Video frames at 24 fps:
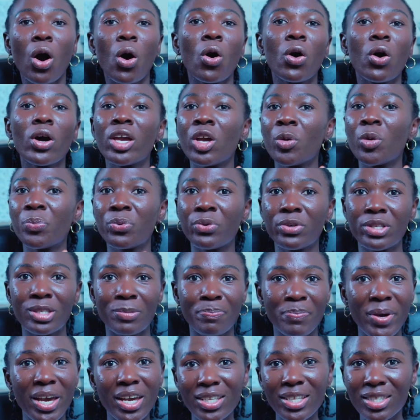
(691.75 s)
or a
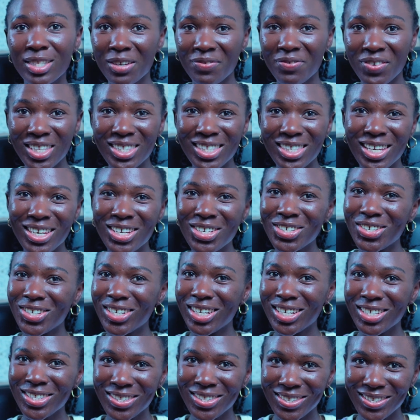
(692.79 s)
prospective
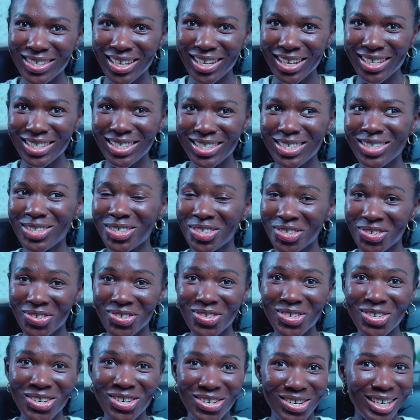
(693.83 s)
international student to
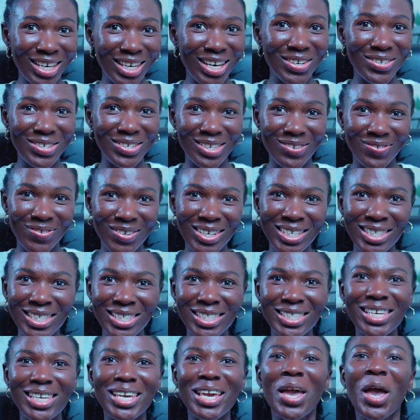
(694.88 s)
UK
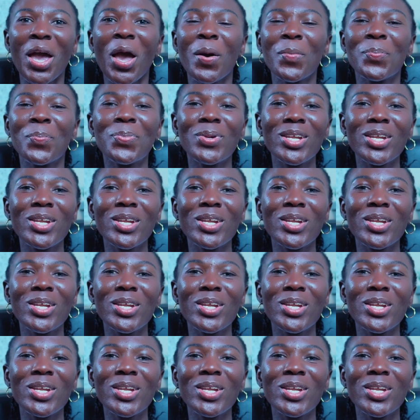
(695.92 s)
university.